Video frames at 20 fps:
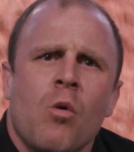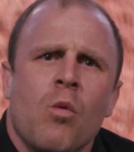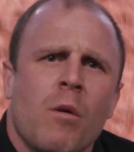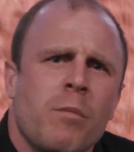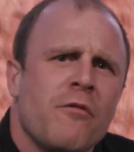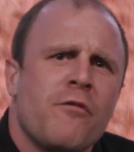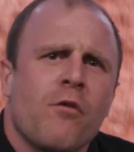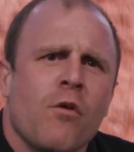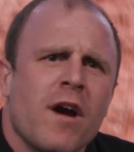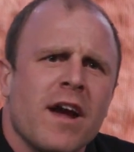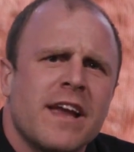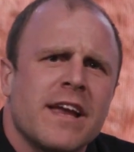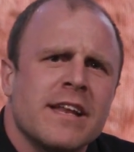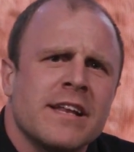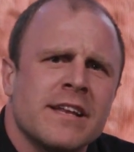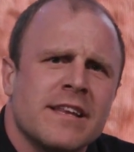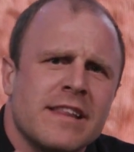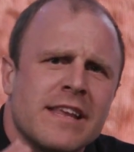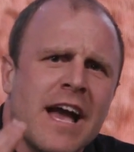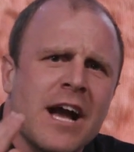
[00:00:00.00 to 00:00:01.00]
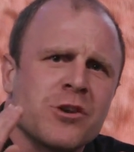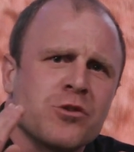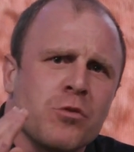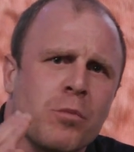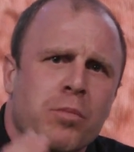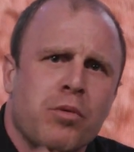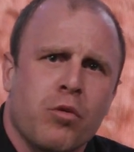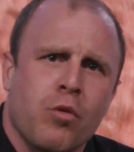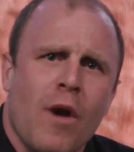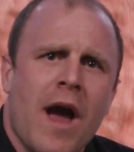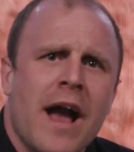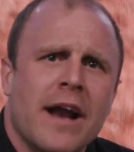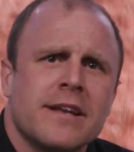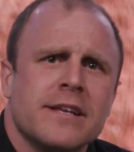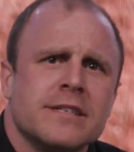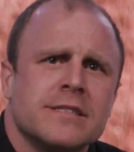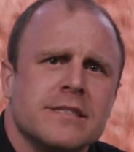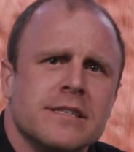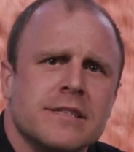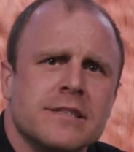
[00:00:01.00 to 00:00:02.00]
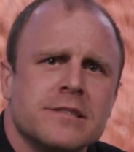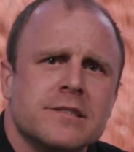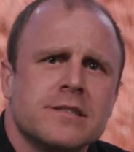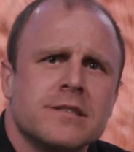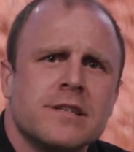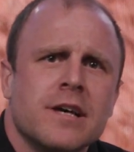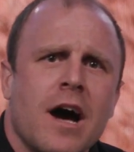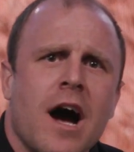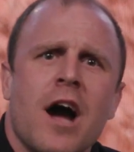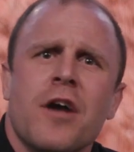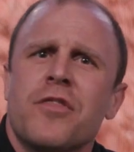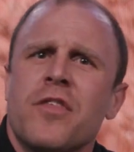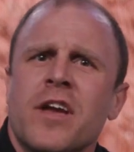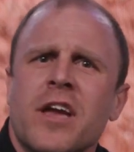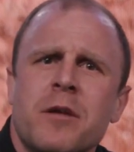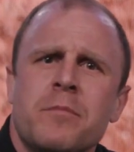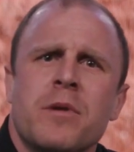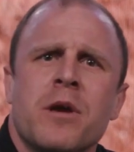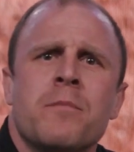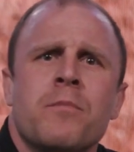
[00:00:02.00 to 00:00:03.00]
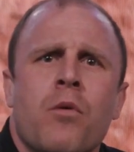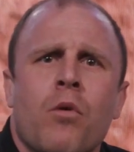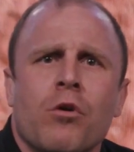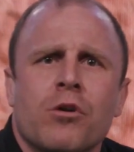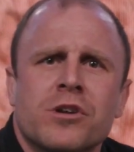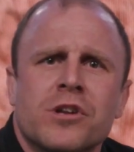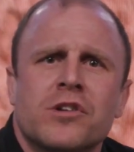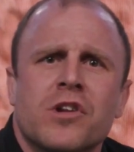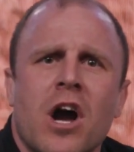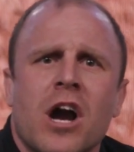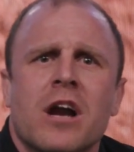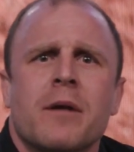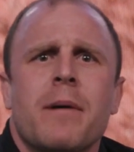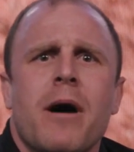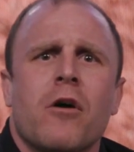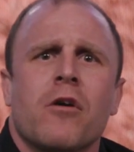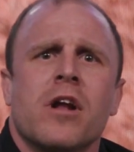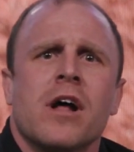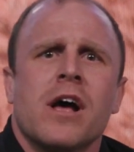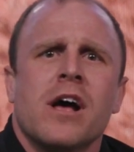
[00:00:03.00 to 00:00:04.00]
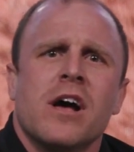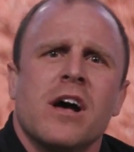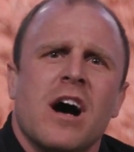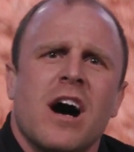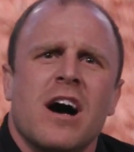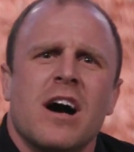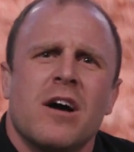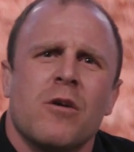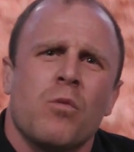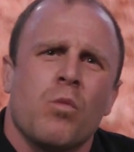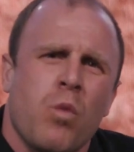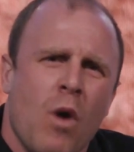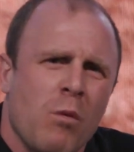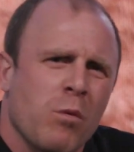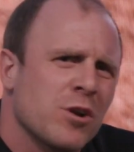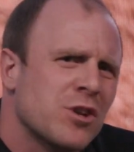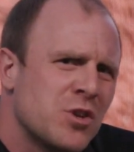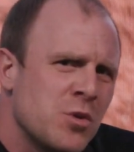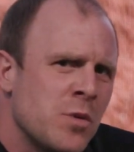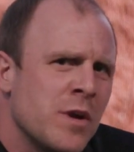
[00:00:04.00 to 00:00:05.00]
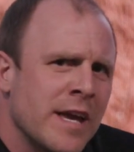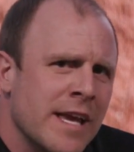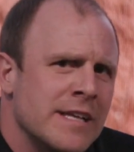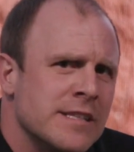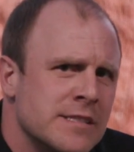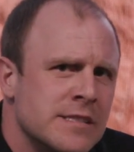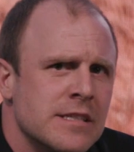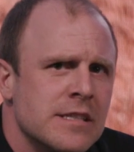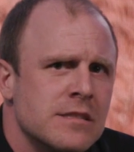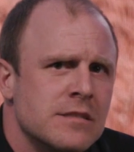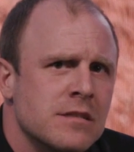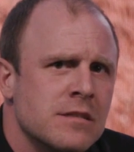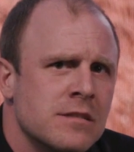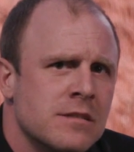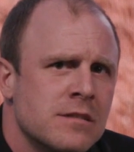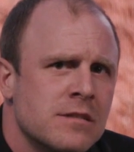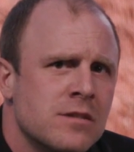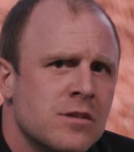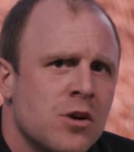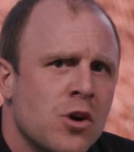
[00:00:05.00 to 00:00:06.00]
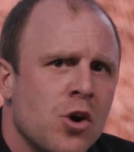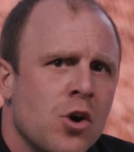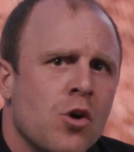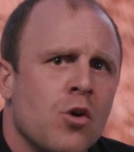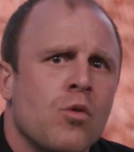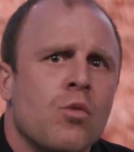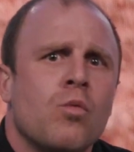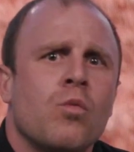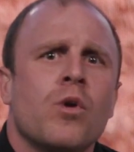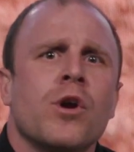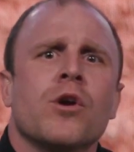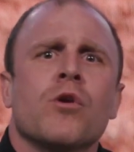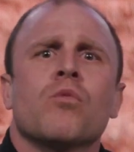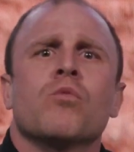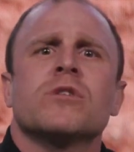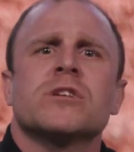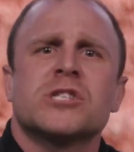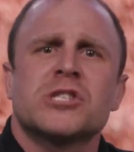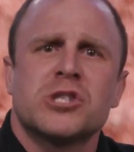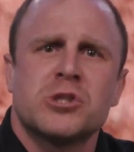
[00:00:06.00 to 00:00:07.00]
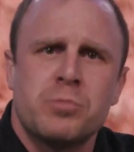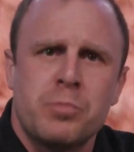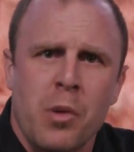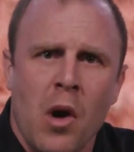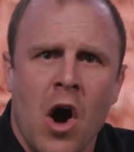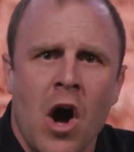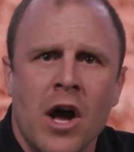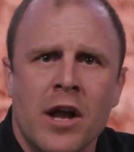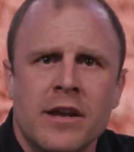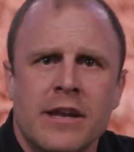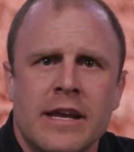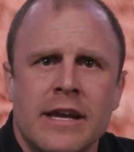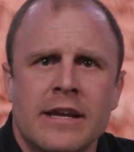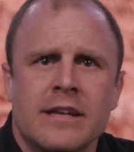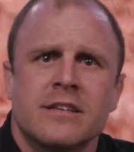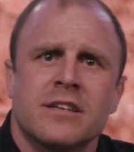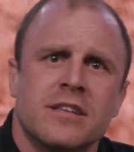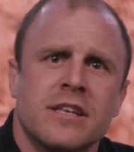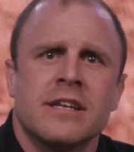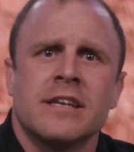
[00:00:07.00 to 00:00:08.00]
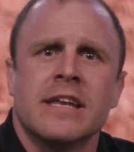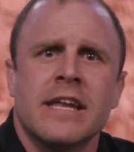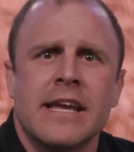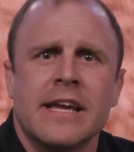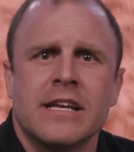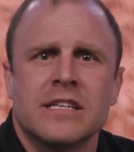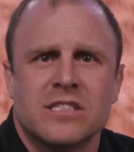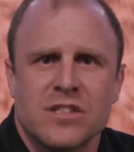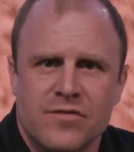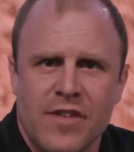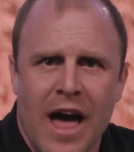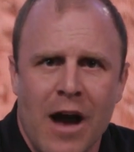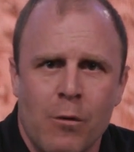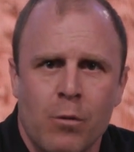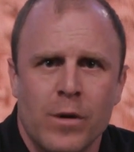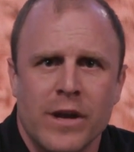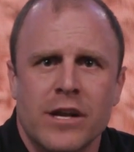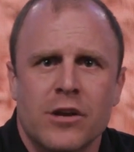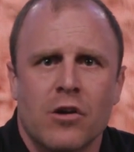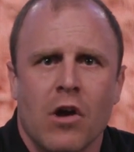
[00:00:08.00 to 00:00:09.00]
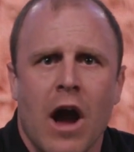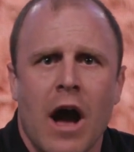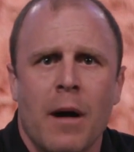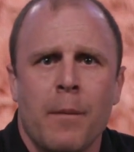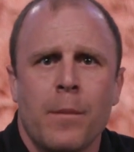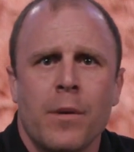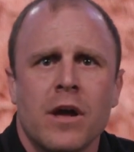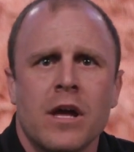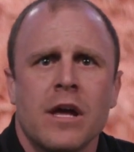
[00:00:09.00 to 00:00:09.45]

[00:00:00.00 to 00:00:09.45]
Well, before I get into the actual practices, I think it'd be important to talk about what we're doing in season. we're responding to the needs of that wheat crop.